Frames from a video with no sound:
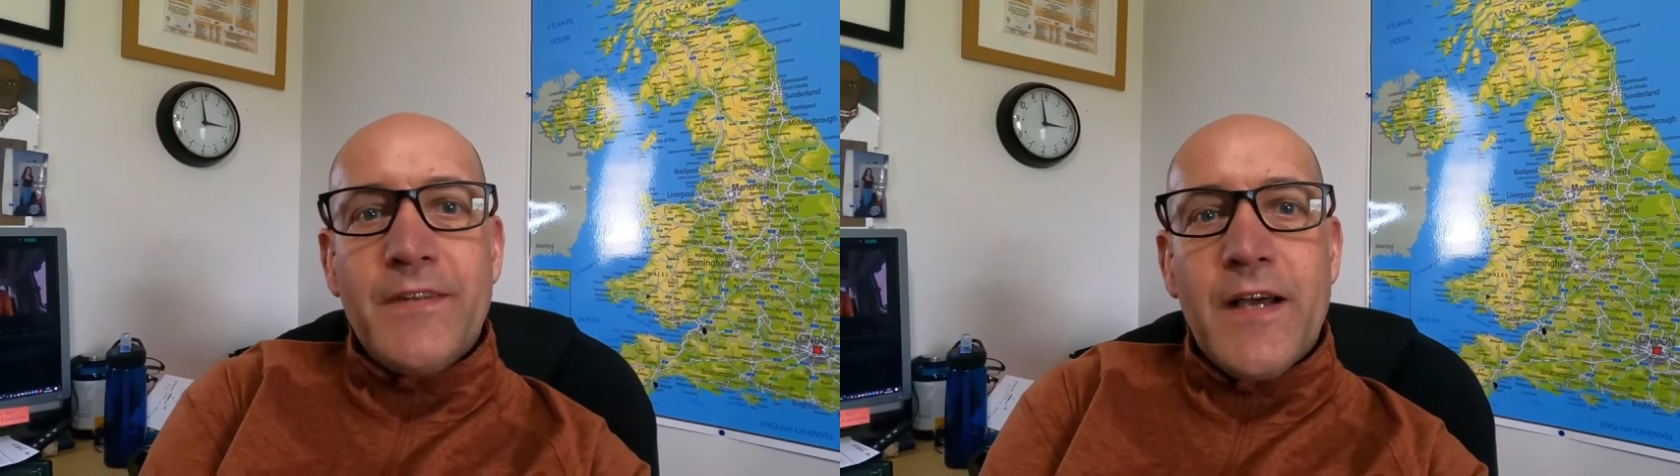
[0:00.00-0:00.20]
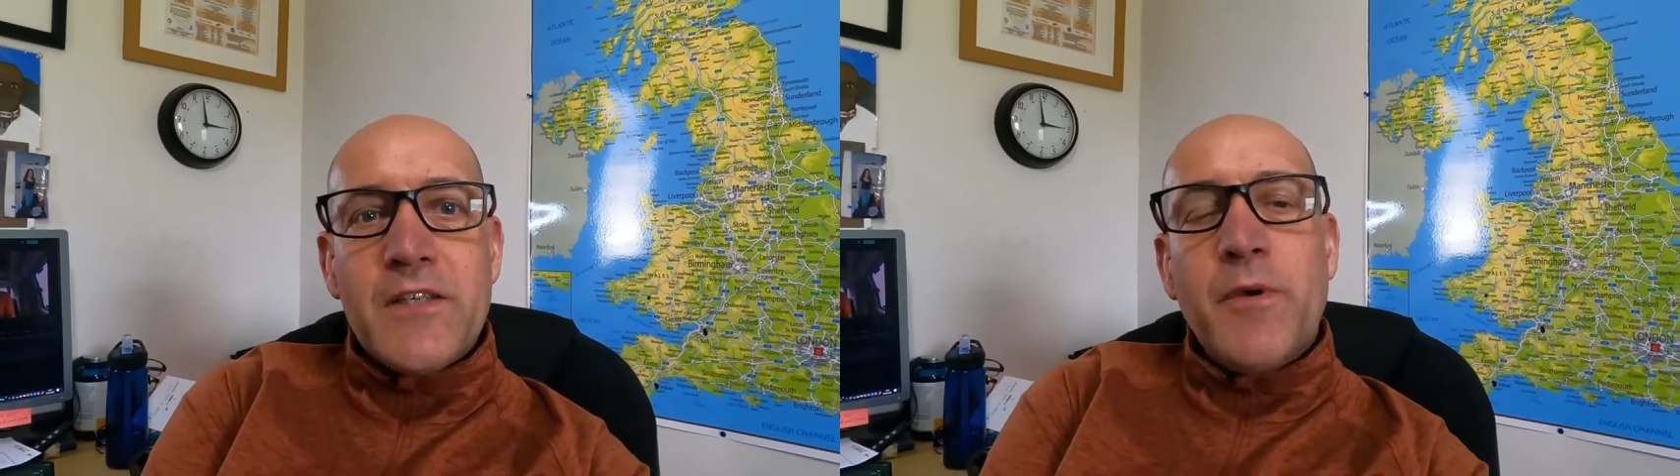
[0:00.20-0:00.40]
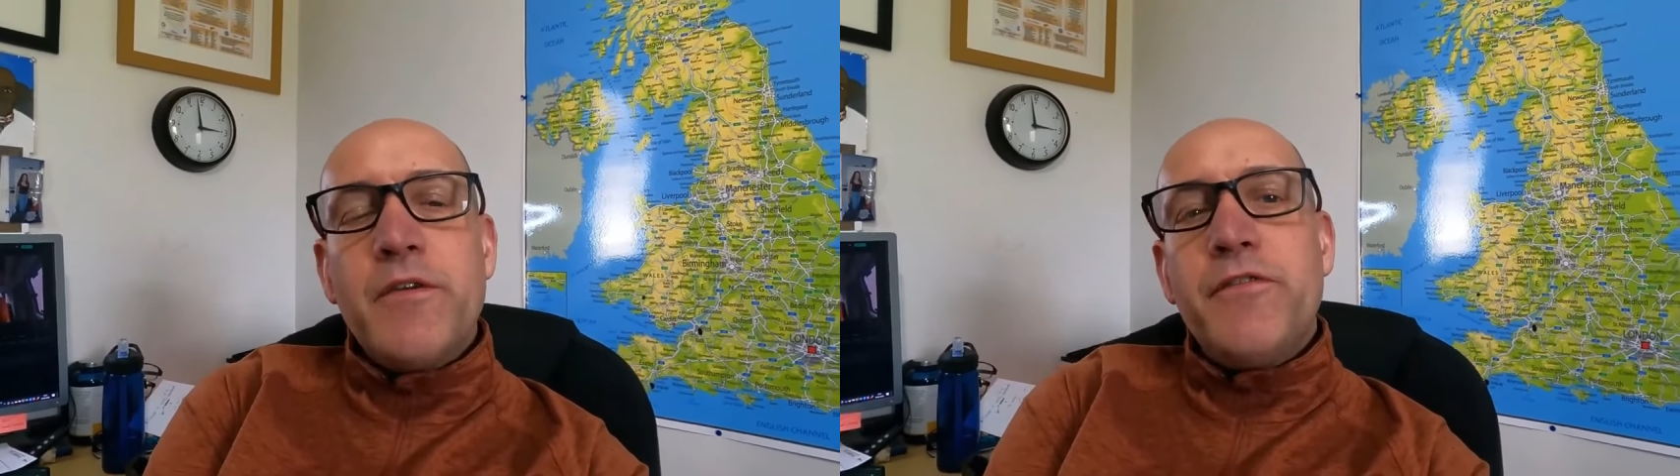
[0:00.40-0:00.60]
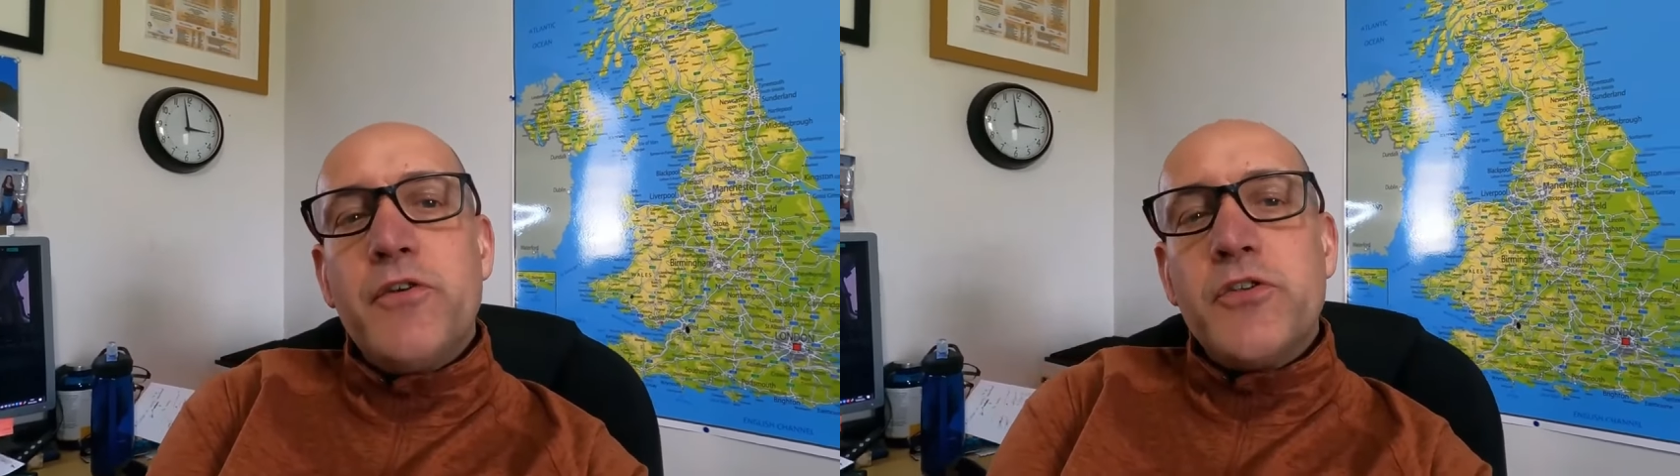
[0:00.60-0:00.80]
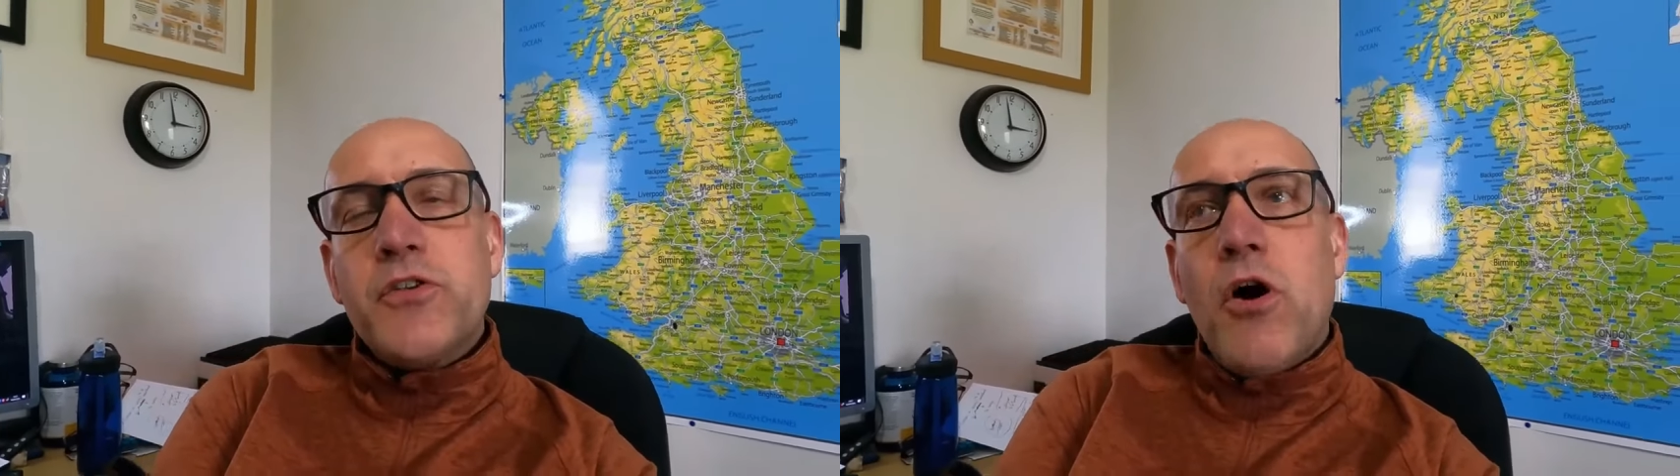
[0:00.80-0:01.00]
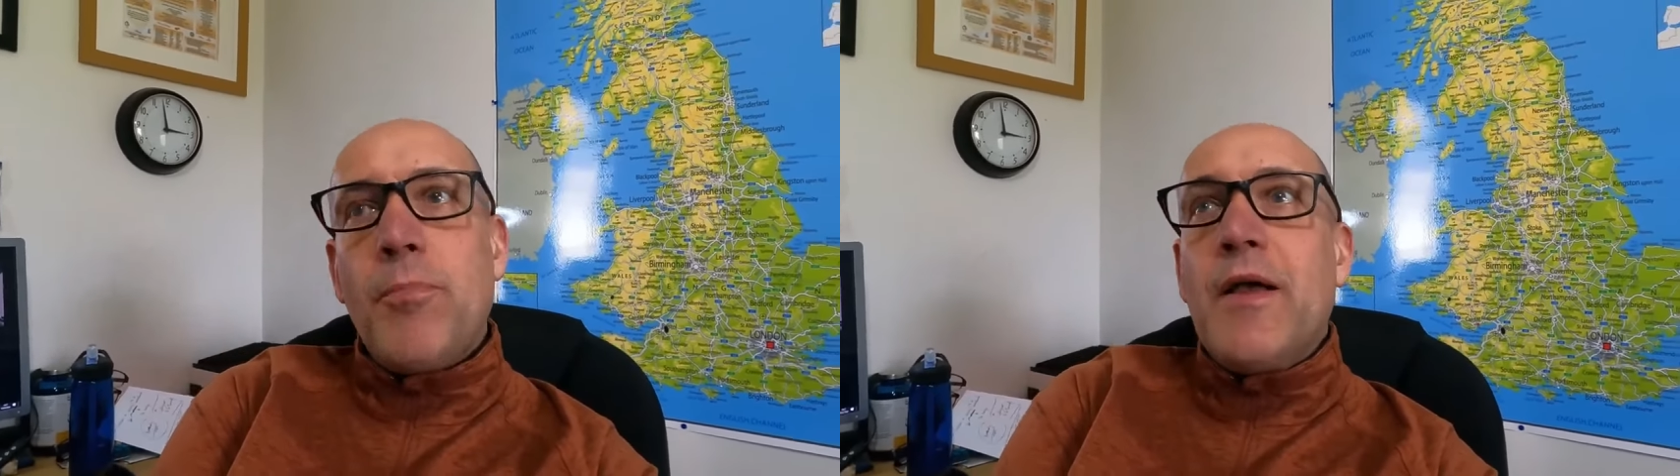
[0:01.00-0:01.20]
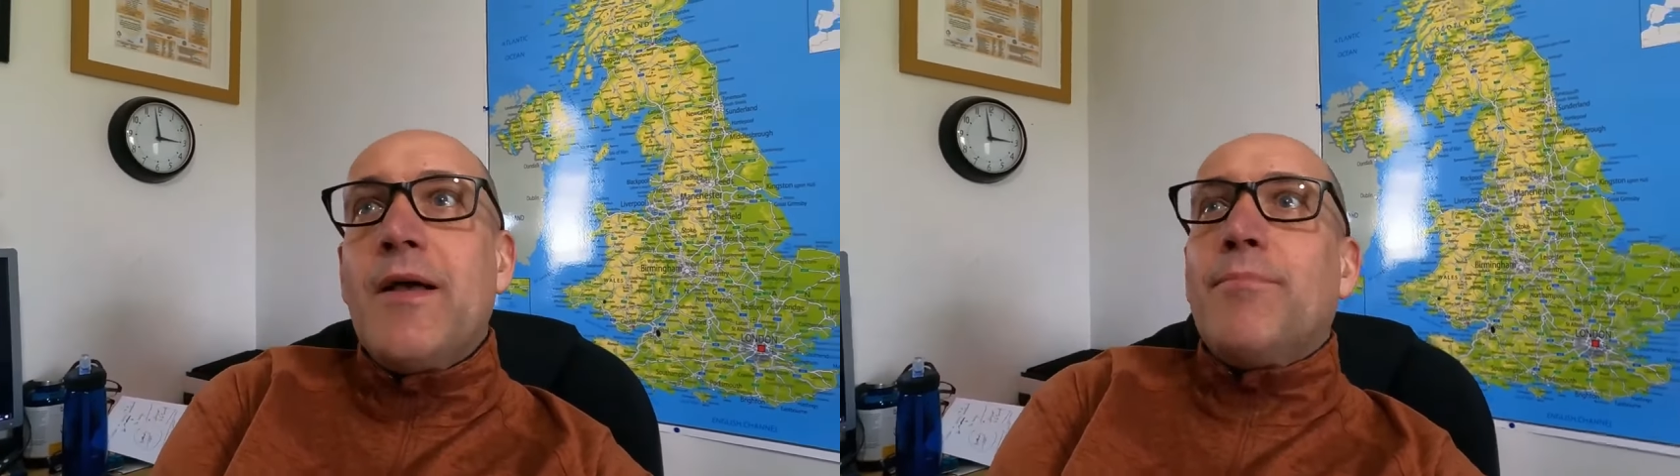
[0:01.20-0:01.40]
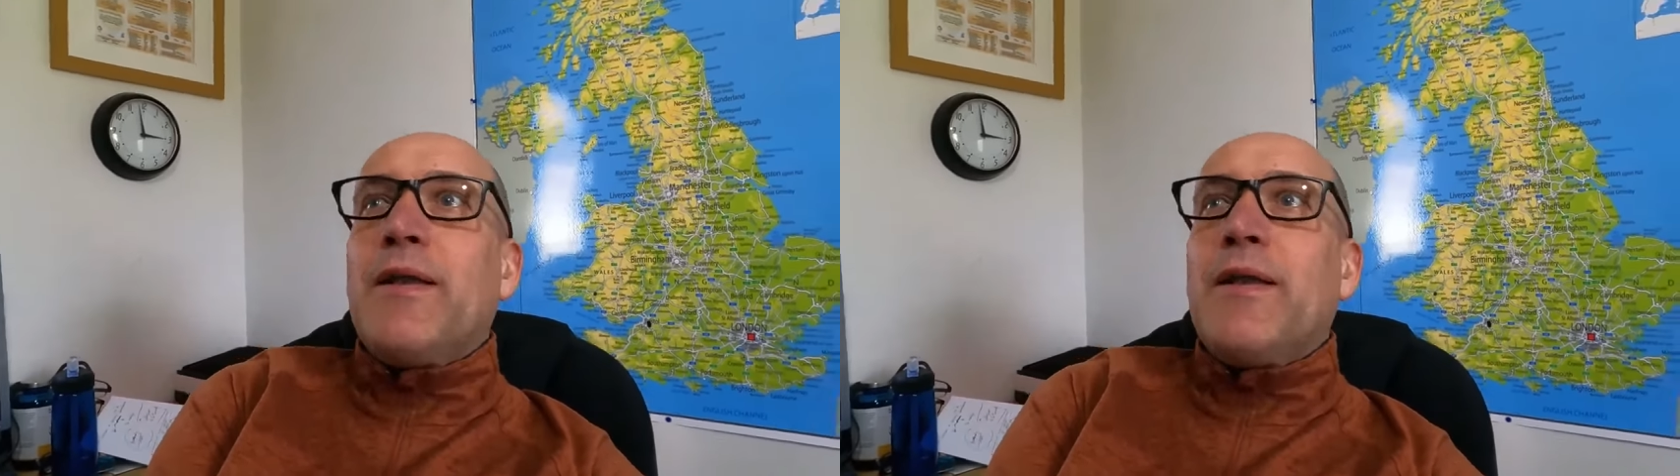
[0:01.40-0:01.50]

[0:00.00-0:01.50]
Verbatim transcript: that's my first stop.